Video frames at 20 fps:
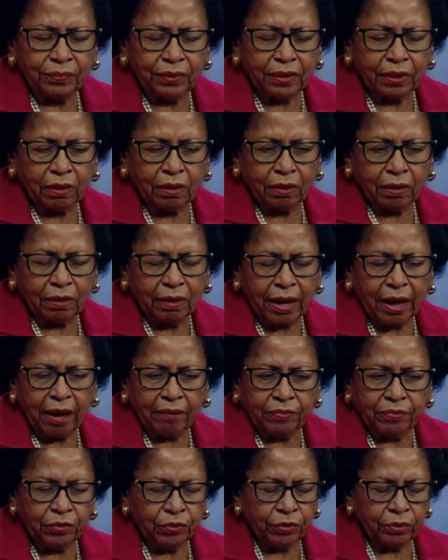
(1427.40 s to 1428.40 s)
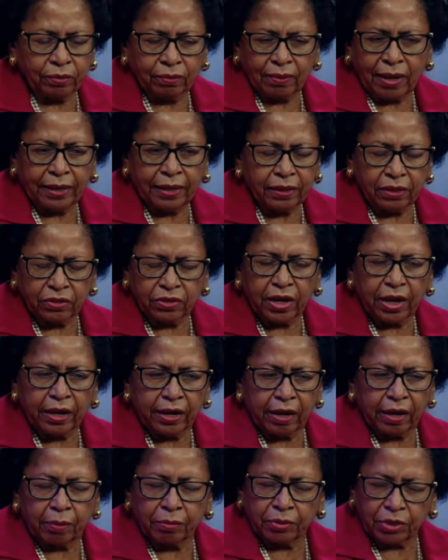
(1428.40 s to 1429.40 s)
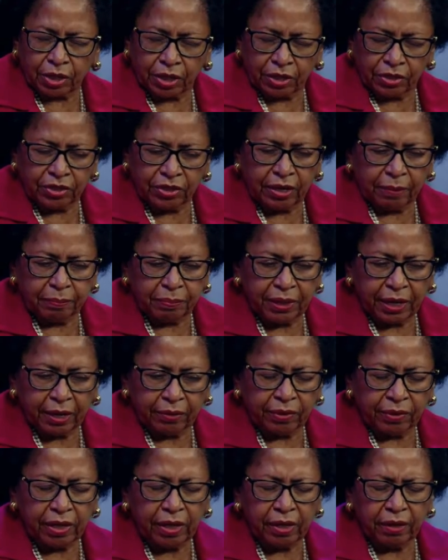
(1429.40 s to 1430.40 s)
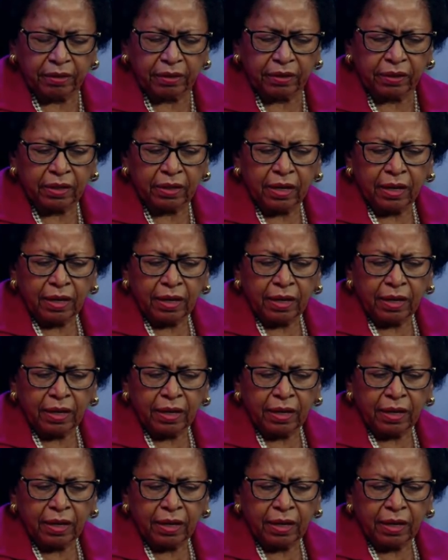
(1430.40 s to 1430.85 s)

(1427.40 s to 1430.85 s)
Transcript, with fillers: uh, after I decided I was going to step down here,